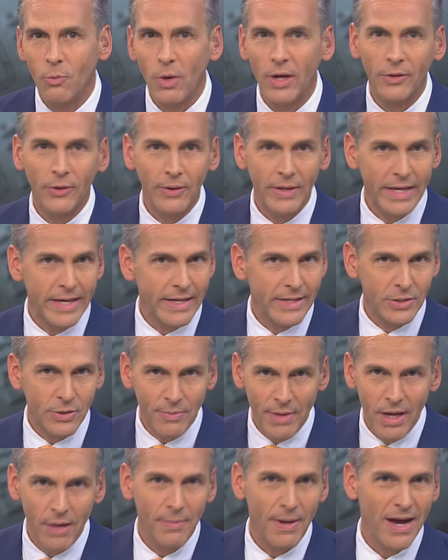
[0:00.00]
whether it's
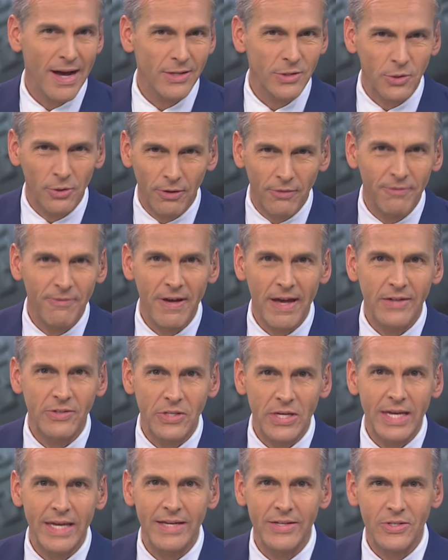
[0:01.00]
a mailbox or a
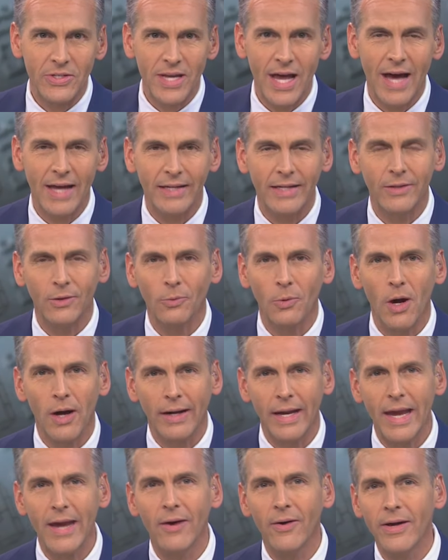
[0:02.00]
fence, is not in the
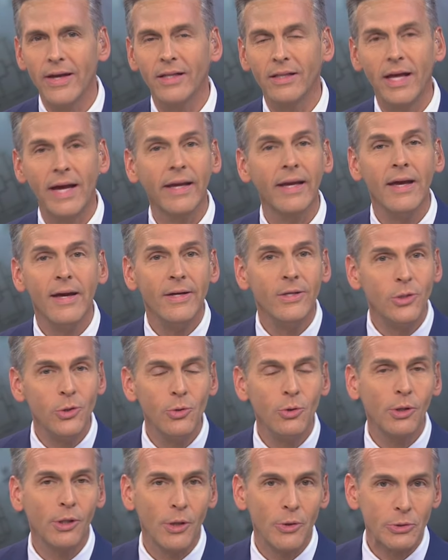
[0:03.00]
wrong area, like
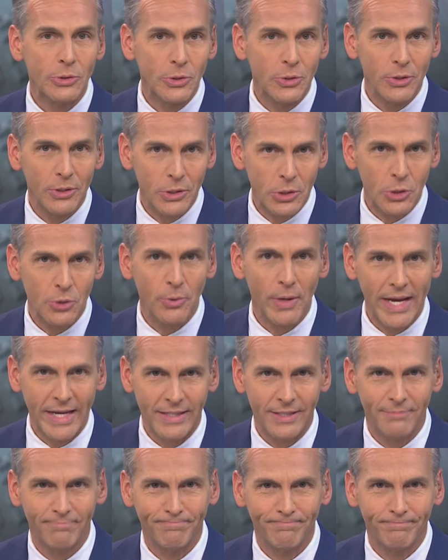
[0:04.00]
too close to the
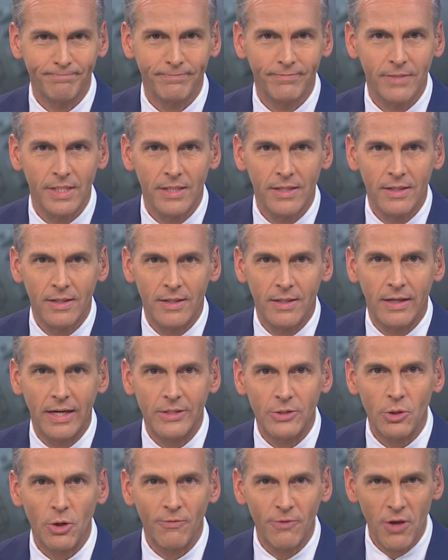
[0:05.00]
street. All
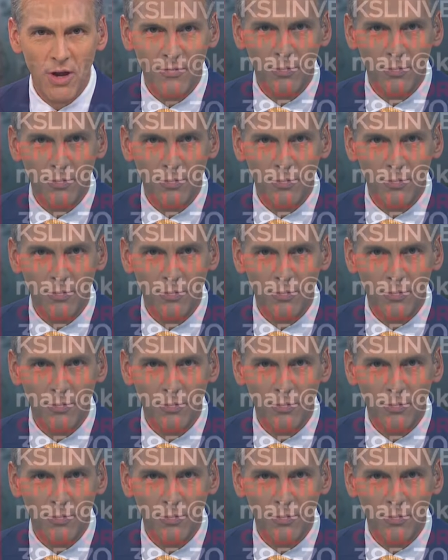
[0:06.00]
right, so if